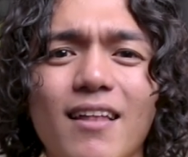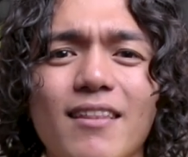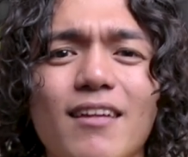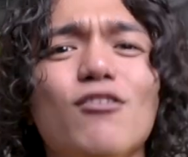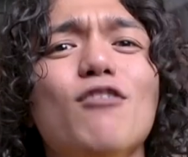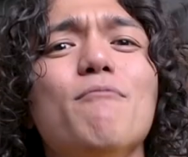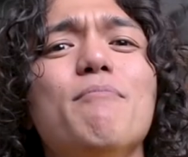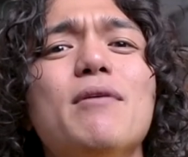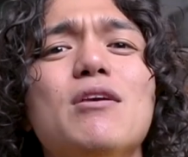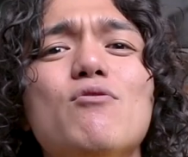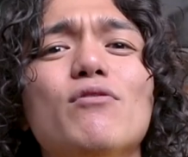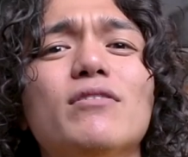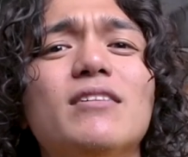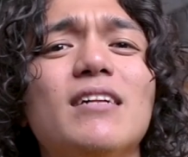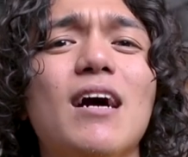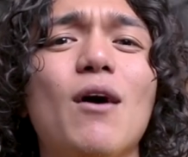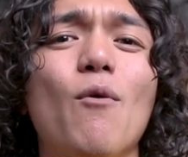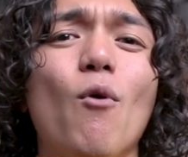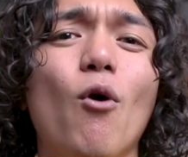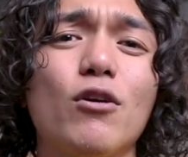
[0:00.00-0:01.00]
Then you'll be
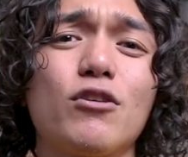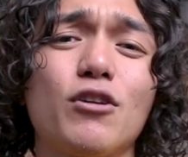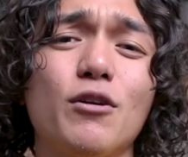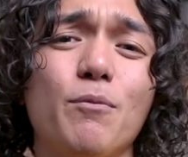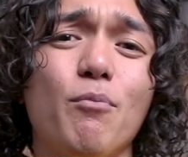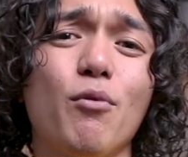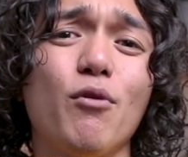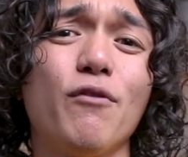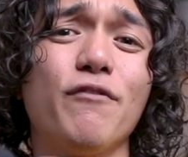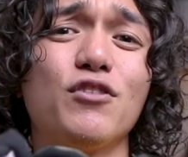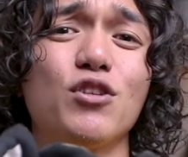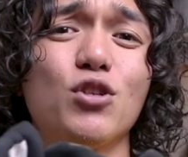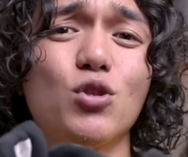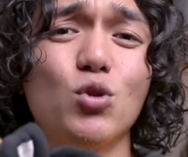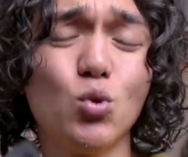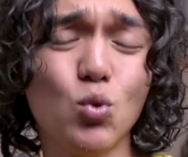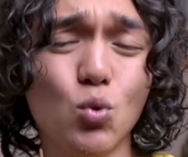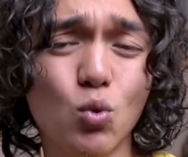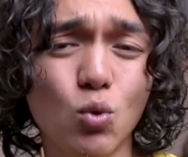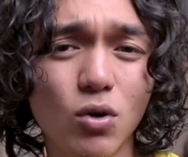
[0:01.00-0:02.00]
using a waterproof
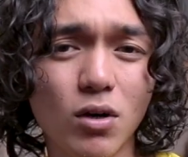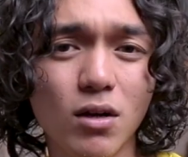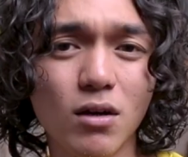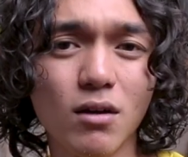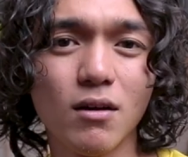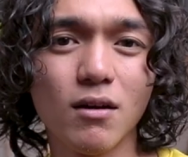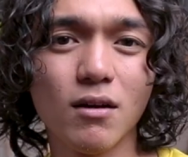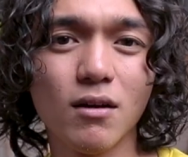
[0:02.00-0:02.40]
shoe.